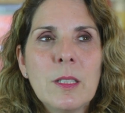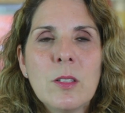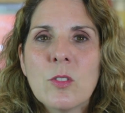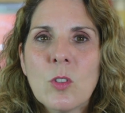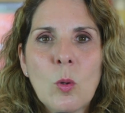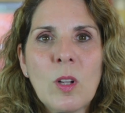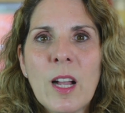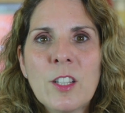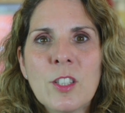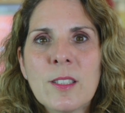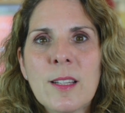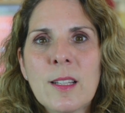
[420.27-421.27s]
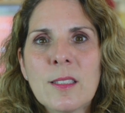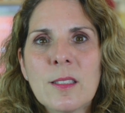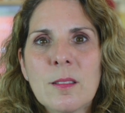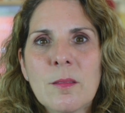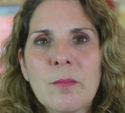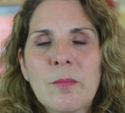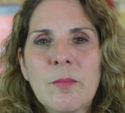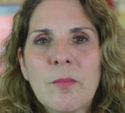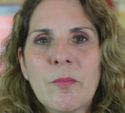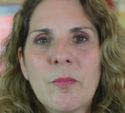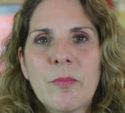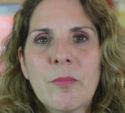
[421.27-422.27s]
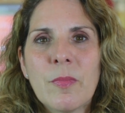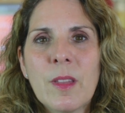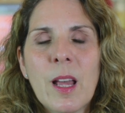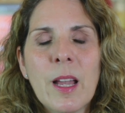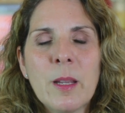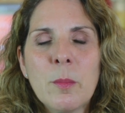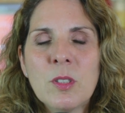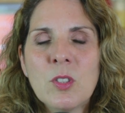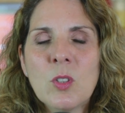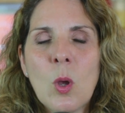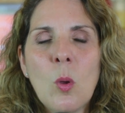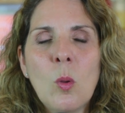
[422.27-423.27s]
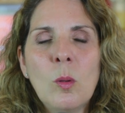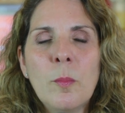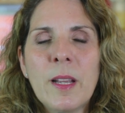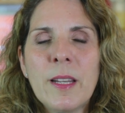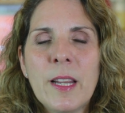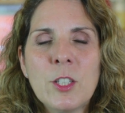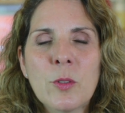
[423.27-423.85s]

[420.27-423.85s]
soul consciousness. I am a soul, my nature